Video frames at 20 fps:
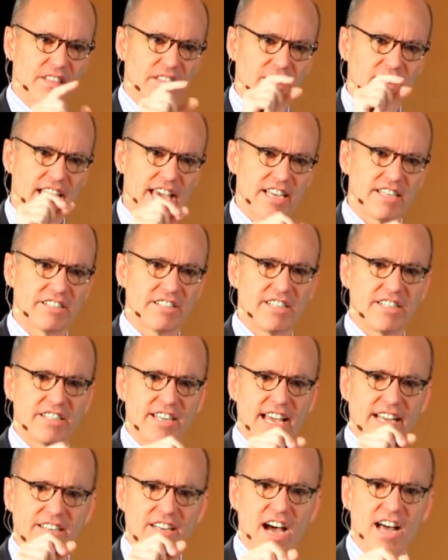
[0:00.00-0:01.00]
the legacy
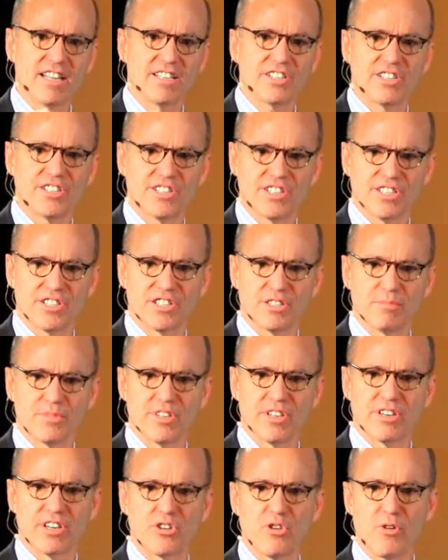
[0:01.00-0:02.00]
technology systems
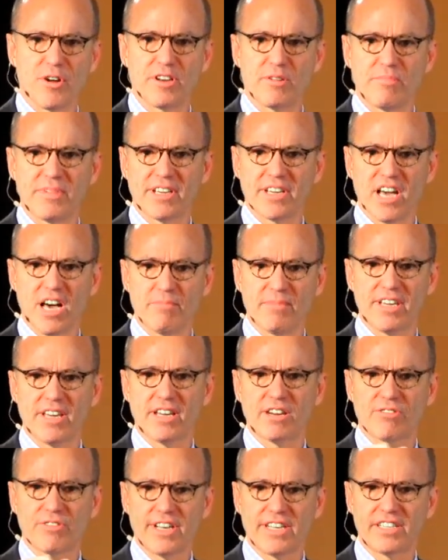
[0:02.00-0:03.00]
that are going to become
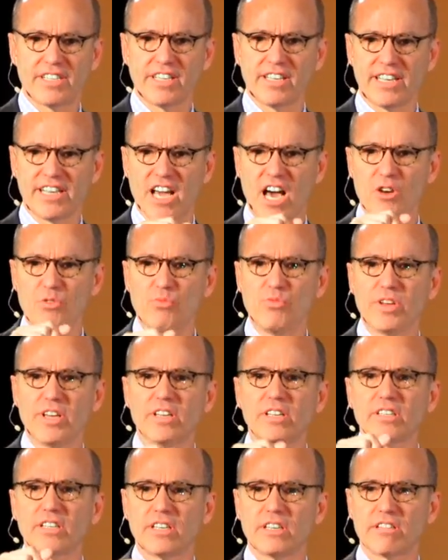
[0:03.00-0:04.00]
increasingly
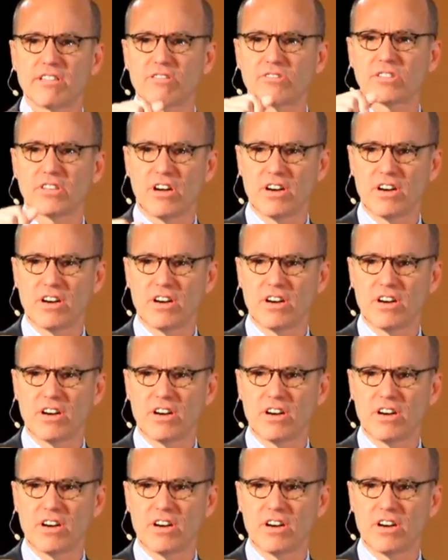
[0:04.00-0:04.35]
unwieldy to those